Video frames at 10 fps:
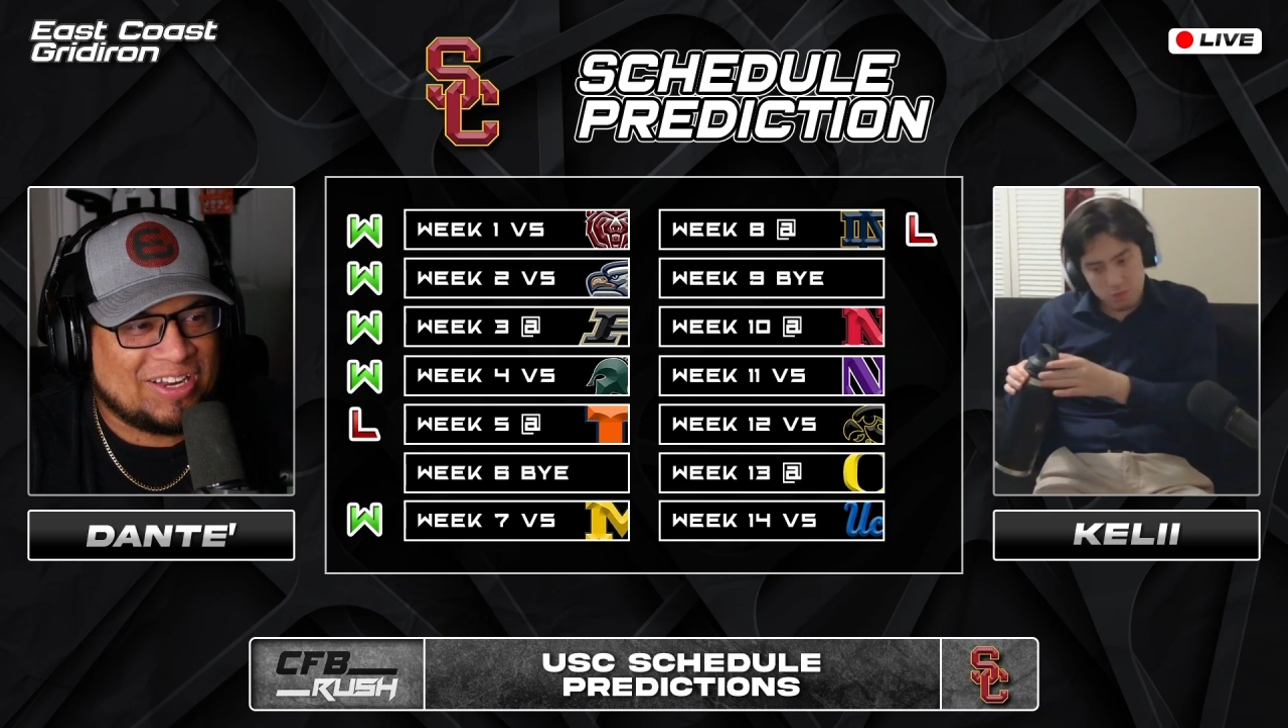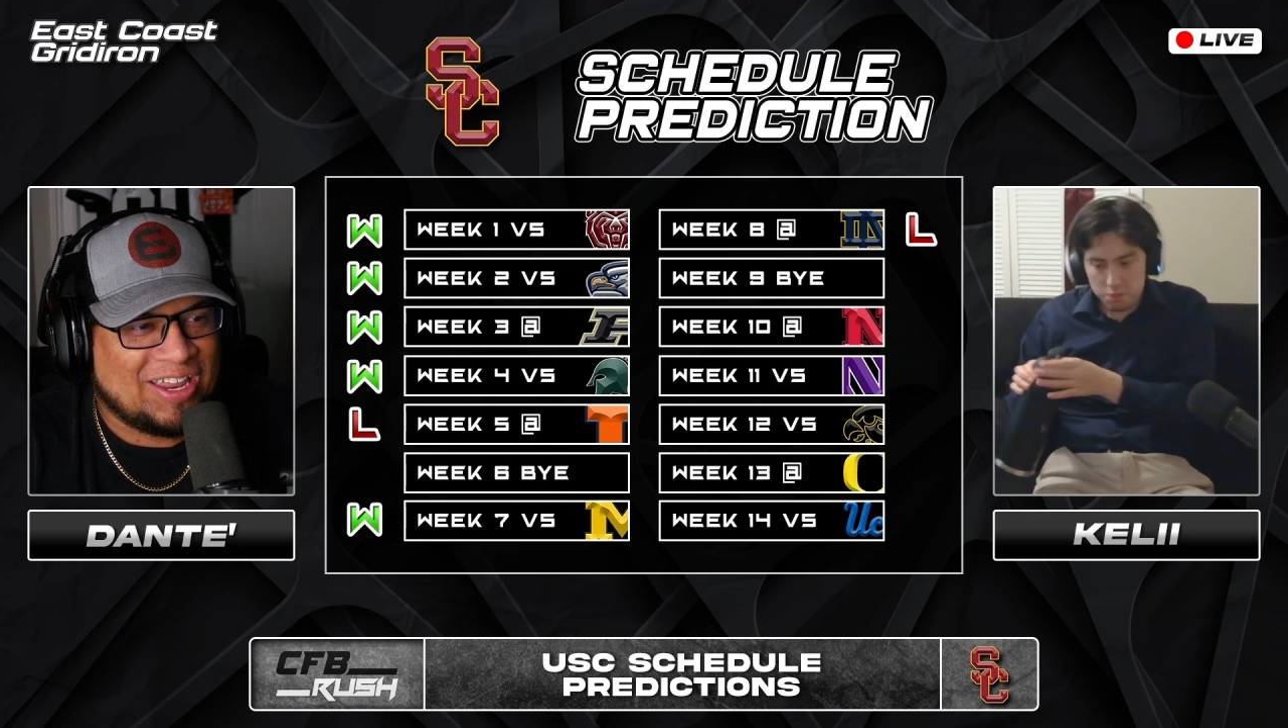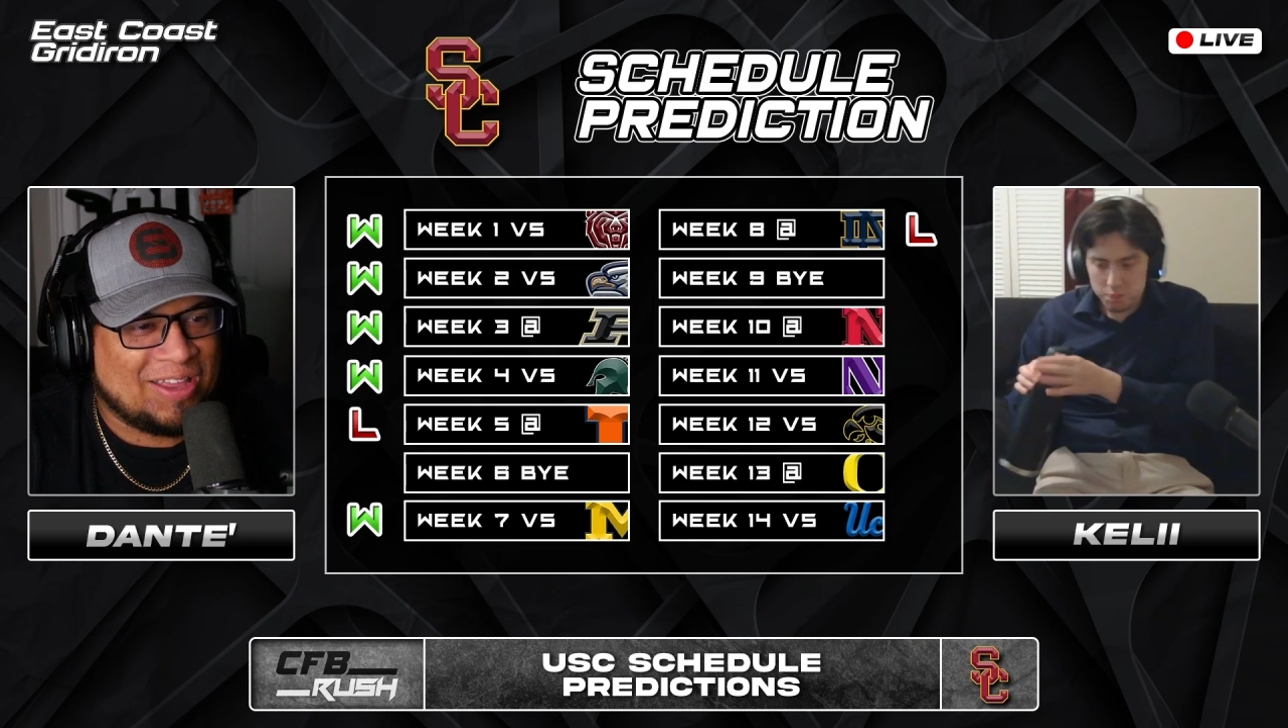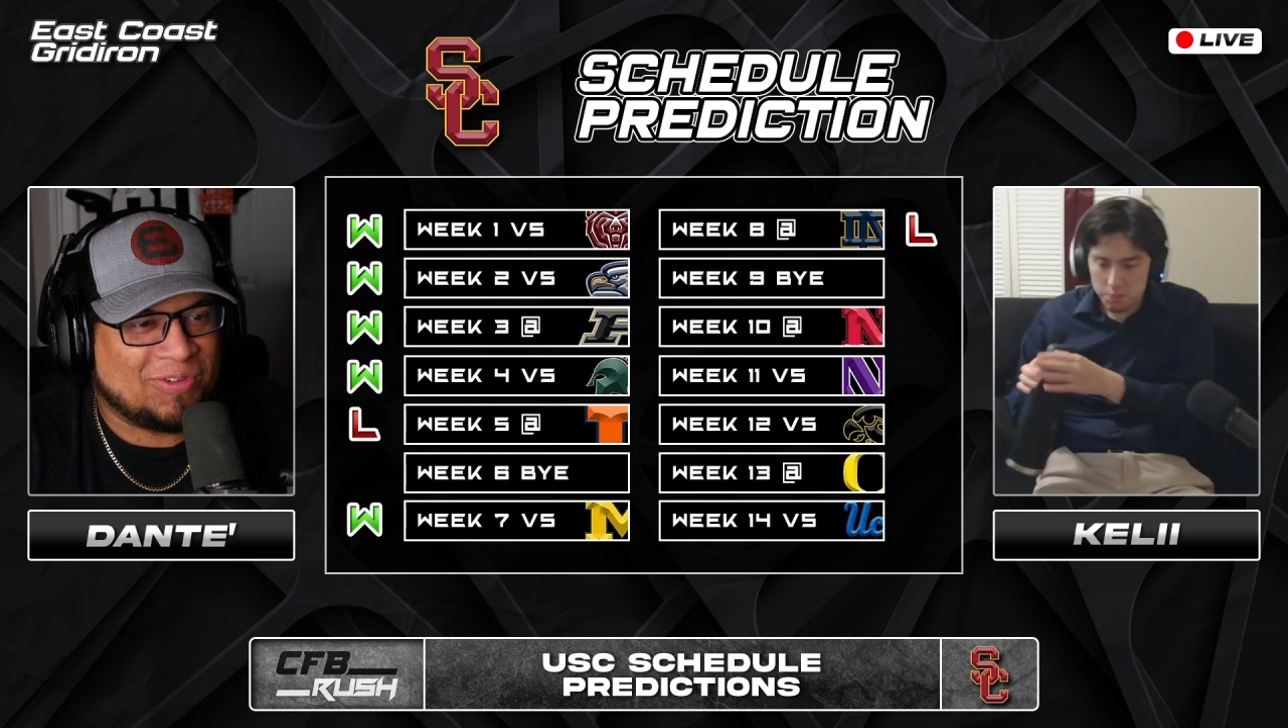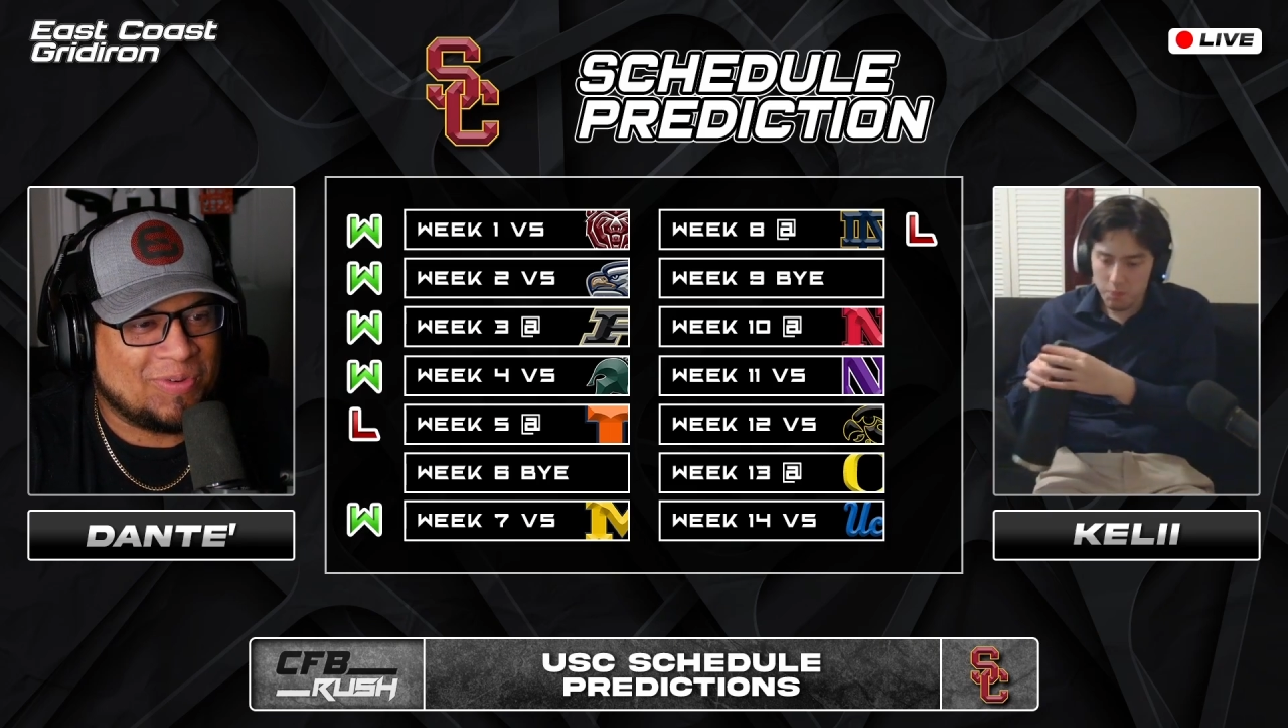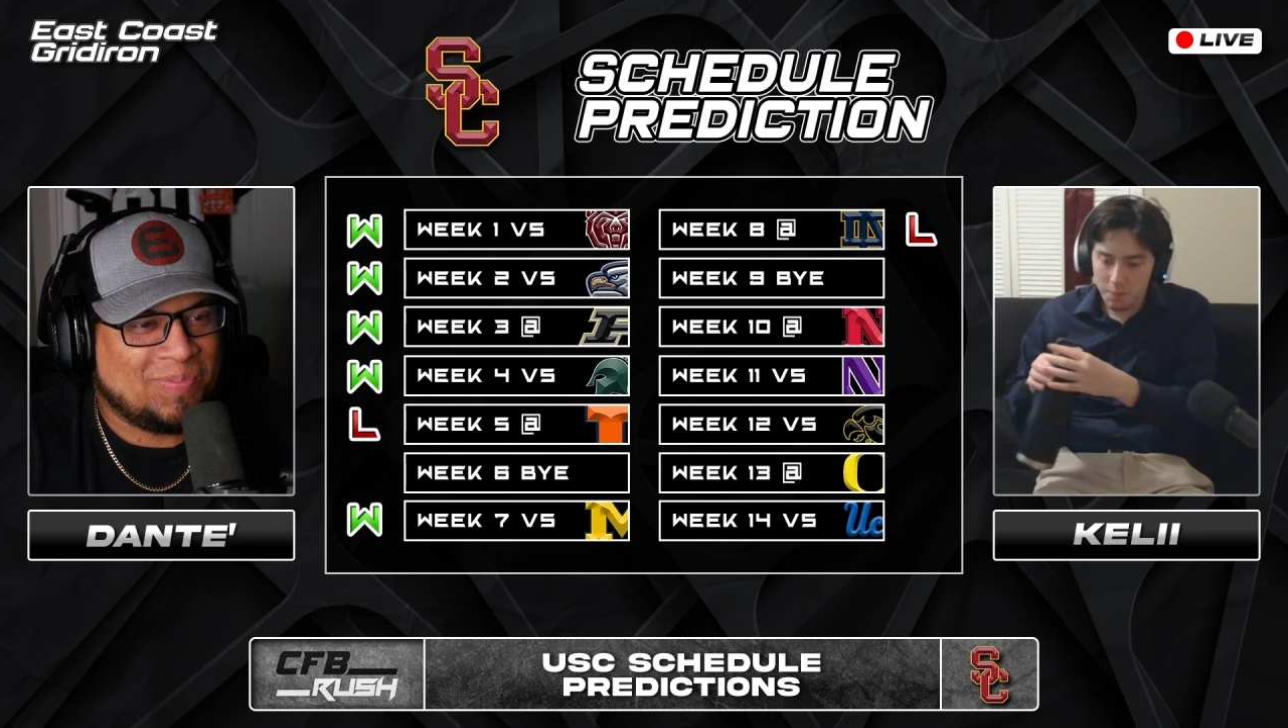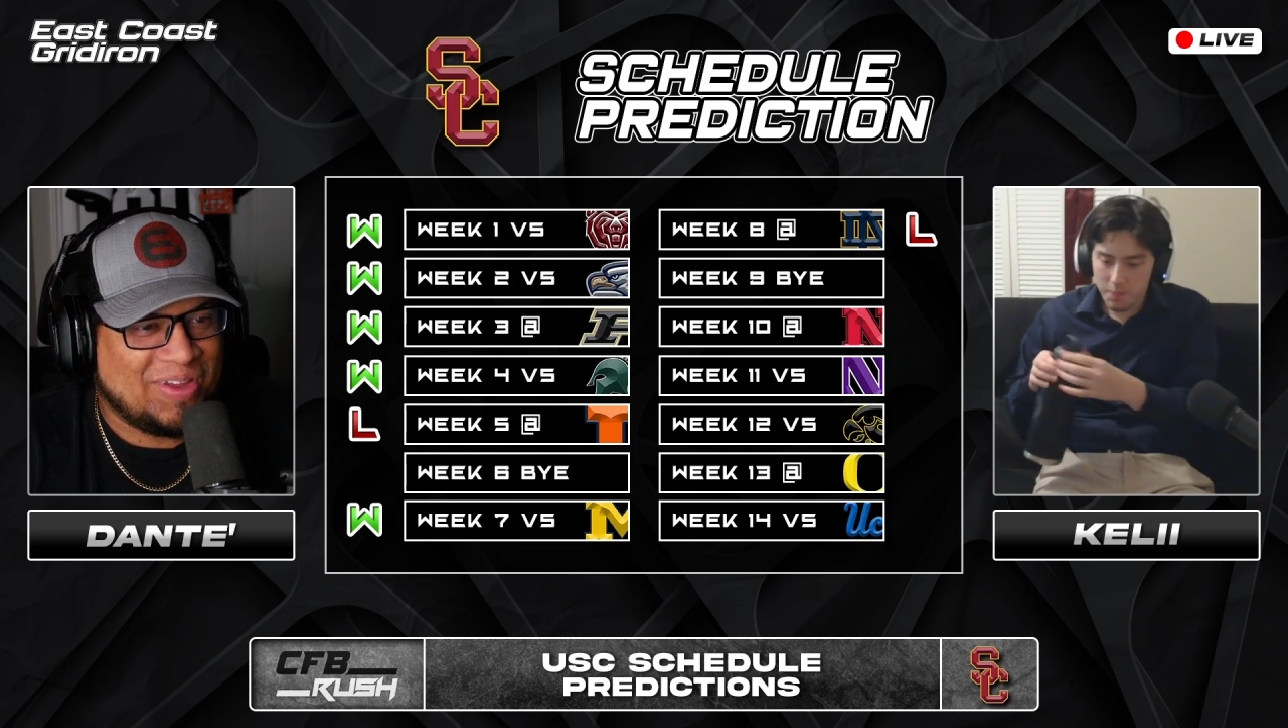keeps repeating